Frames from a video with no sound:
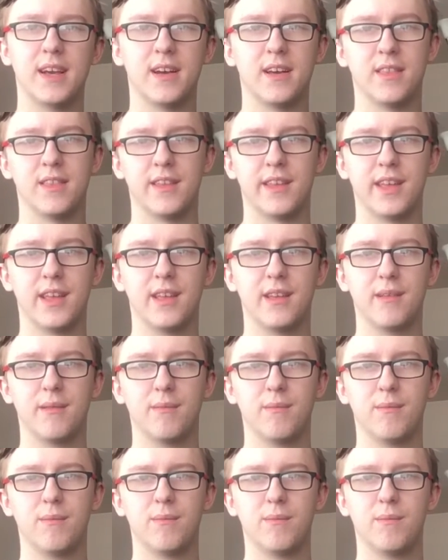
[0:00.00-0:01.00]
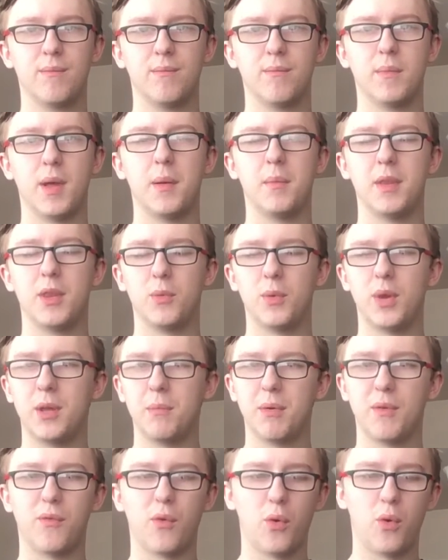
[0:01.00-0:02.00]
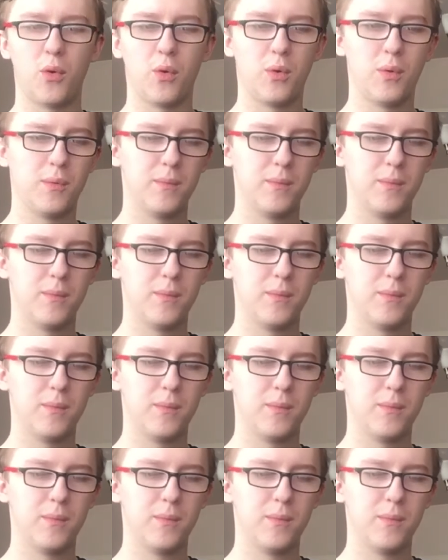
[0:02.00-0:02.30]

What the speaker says: I think. Maybe the week before.